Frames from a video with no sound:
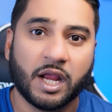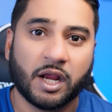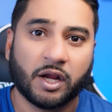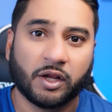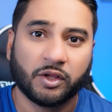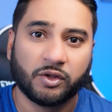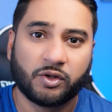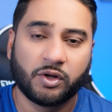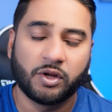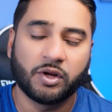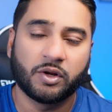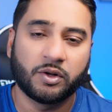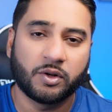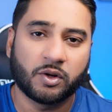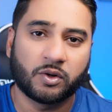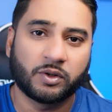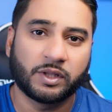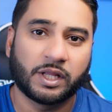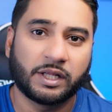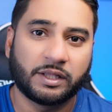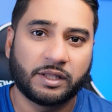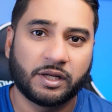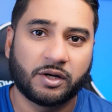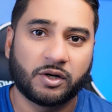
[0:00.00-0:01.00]
Do you know
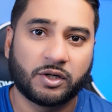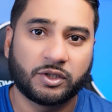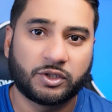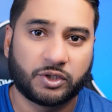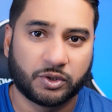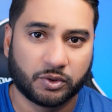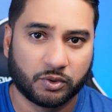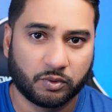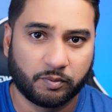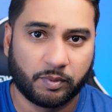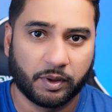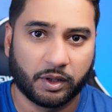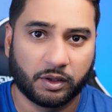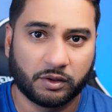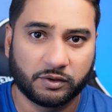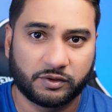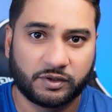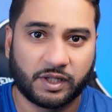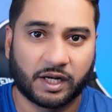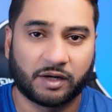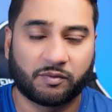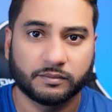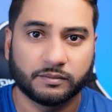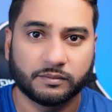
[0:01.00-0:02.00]
that there are two bills
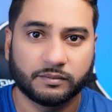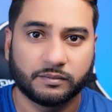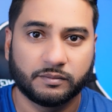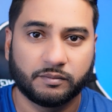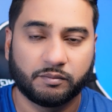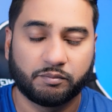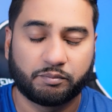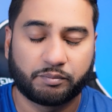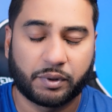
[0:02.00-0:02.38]
that were